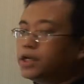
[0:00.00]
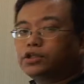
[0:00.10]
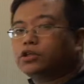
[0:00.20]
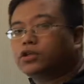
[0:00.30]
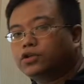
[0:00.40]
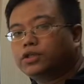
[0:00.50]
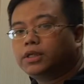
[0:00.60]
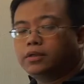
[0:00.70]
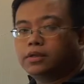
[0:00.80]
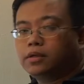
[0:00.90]

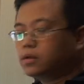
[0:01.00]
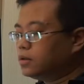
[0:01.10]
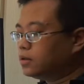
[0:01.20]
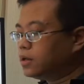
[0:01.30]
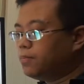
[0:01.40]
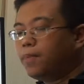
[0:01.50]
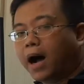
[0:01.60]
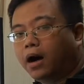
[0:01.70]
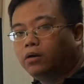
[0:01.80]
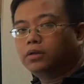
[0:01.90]
introducing
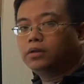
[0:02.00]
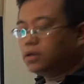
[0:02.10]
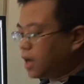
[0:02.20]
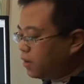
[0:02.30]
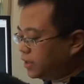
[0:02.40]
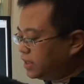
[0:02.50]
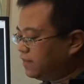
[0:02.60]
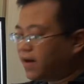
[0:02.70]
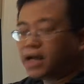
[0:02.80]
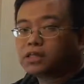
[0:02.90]
about our
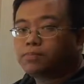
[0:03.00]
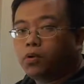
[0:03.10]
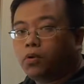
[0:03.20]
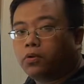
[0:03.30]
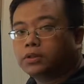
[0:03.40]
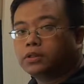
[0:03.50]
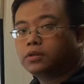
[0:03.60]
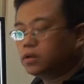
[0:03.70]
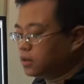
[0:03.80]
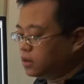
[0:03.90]
DevicePort.
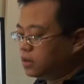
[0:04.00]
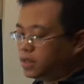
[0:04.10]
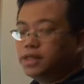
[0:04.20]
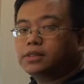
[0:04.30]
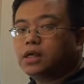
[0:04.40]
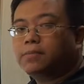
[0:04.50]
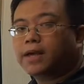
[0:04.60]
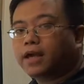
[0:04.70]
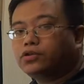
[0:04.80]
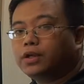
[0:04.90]
Easy
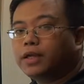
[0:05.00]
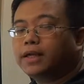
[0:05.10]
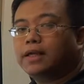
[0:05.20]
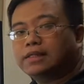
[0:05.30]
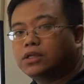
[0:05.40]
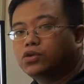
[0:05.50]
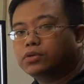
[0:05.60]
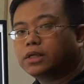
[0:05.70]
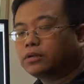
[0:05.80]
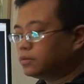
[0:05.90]
application and easy
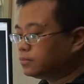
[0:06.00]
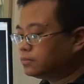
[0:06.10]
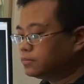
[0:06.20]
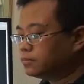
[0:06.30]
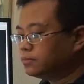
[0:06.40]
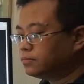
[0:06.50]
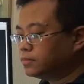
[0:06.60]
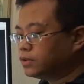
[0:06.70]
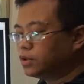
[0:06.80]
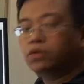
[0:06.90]
using.
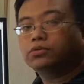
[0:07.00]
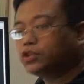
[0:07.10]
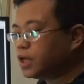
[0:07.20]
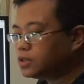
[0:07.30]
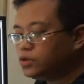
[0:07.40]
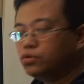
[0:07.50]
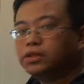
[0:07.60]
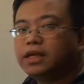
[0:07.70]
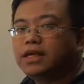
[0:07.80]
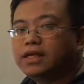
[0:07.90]
So just use
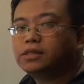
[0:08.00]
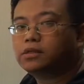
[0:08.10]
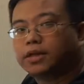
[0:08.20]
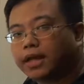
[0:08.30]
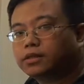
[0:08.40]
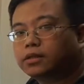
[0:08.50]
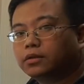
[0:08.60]
the Ethernet